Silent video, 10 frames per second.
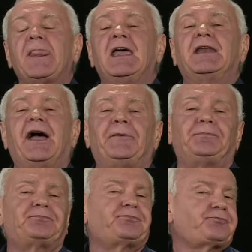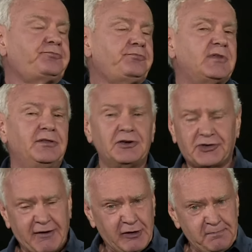Now, there's
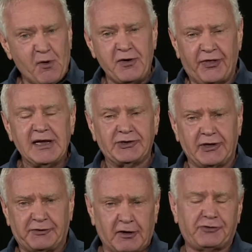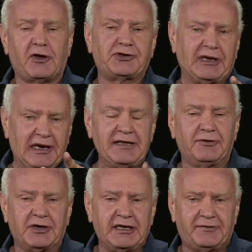several important things in this. First of all, I said leave your
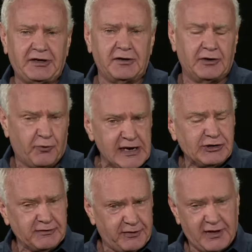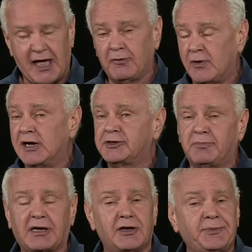gift here. And the reason for that was
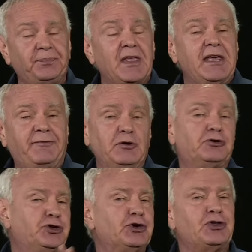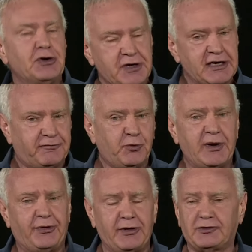because if you took your gift
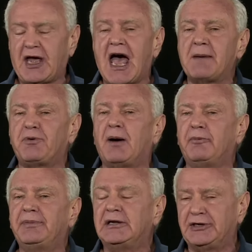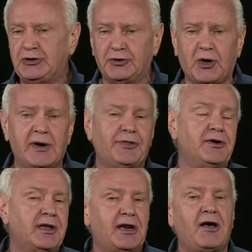with you, there's a high probability you'd go out there
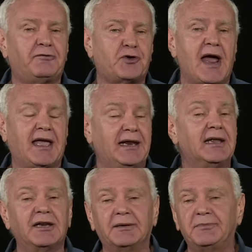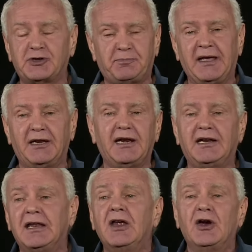and get off track and end up spending
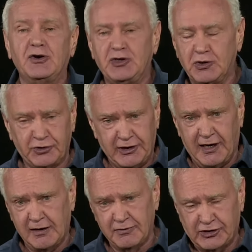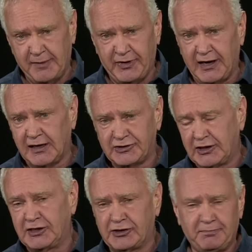it or using it on something else. And
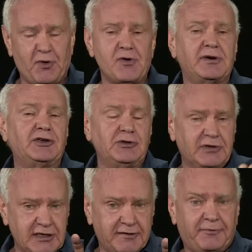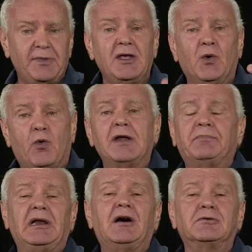it's important that you give what
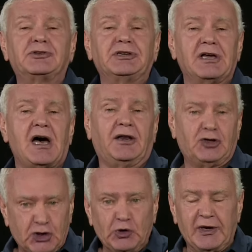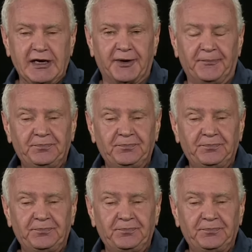belongs to God to Him.